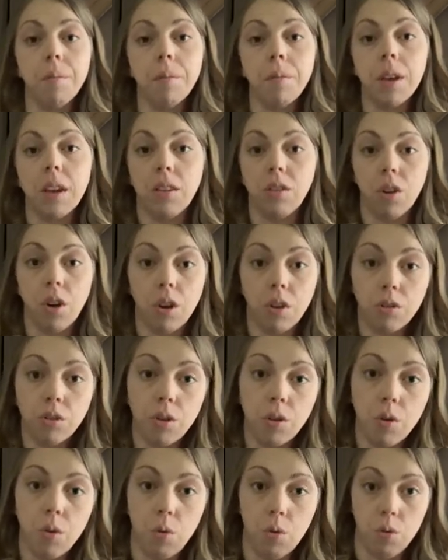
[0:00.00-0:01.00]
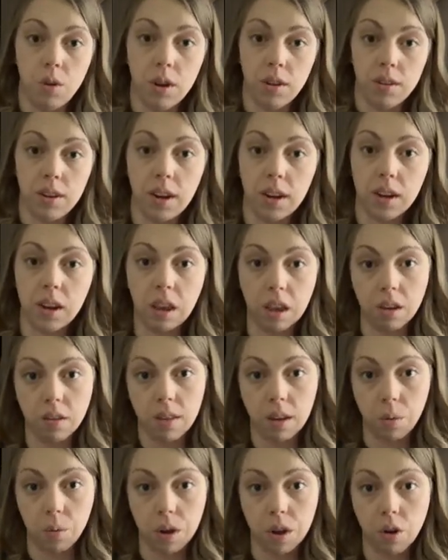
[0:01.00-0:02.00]
is also a technique
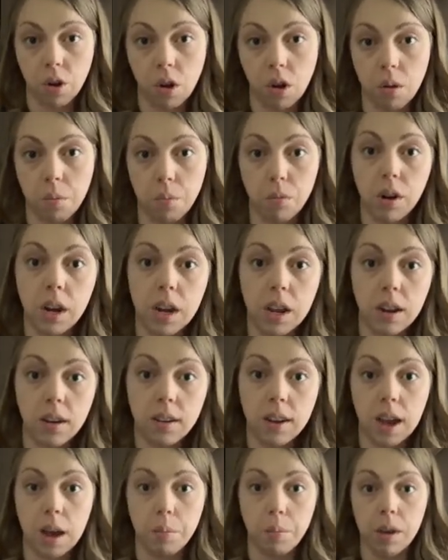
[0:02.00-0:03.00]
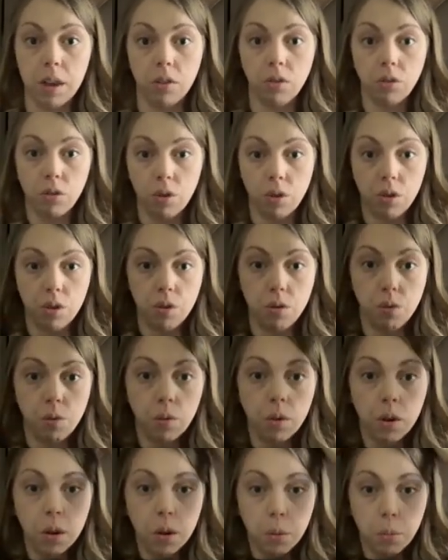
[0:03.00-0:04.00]
that we call meridian tapping. So you
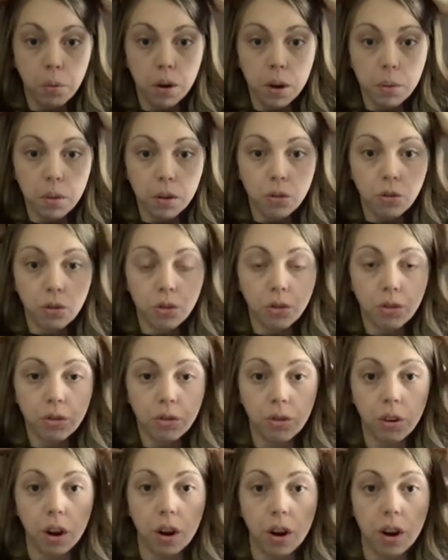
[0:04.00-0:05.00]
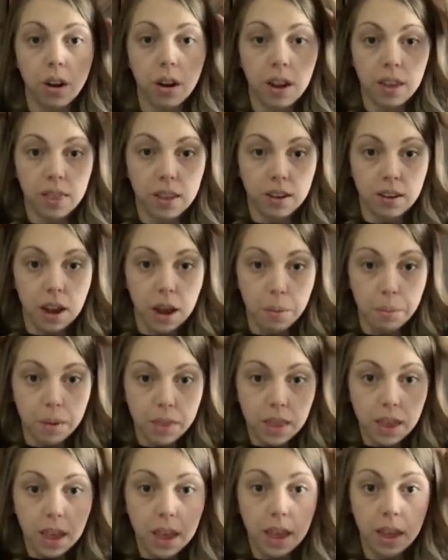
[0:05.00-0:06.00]
pretty much just start at the top of
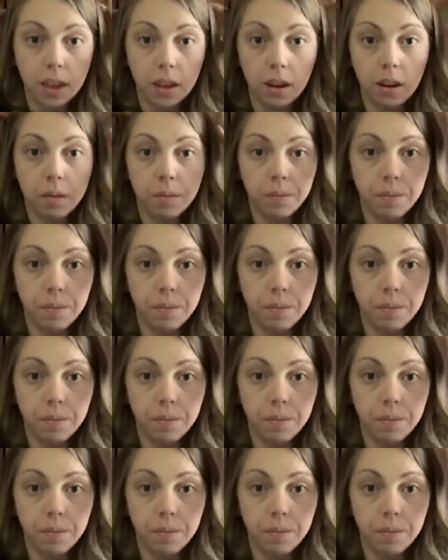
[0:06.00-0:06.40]
the head,